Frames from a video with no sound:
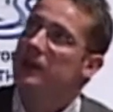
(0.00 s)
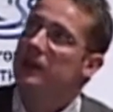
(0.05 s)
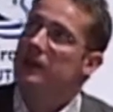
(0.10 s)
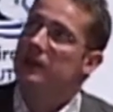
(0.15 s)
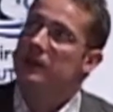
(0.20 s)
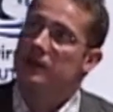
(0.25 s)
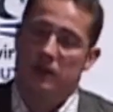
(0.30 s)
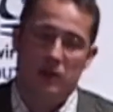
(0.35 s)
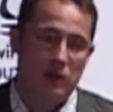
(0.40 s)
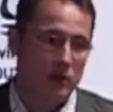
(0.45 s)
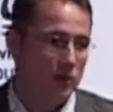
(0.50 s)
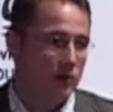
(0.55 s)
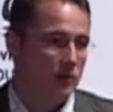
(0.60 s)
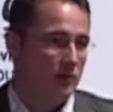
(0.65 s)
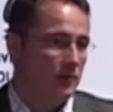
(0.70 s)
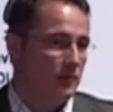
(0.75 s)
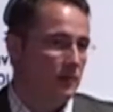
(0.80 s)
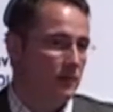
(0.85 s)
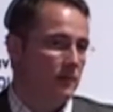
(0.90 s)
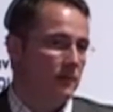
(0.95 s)
So
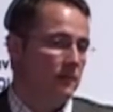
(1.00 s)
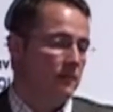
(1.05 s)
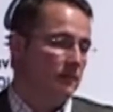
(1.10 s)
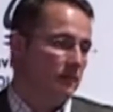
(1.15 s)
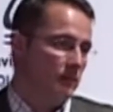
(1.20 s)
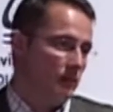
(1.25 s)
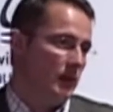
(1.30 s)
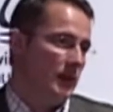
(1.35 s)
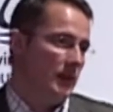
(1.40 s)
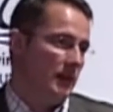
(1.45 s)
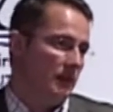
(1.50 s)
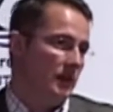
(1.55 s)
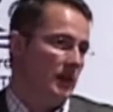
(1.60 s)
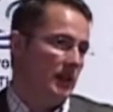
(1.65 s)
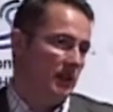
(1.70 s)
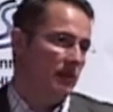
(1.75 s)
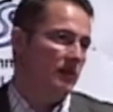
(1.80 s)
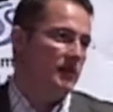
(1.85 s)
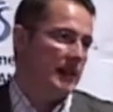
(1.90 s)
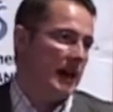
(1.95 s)
what are
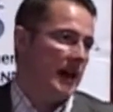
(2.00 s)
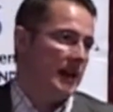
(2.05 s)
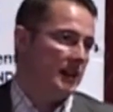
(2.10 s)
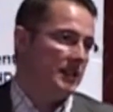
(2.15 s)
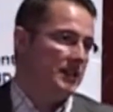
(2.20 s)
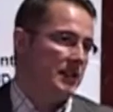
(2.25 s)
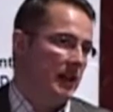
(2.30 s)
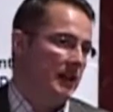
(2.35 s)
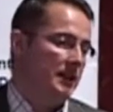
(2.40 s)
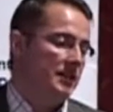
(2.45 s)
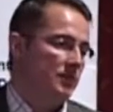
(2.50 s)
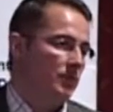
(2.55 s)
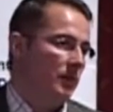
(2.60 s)
your data challenges?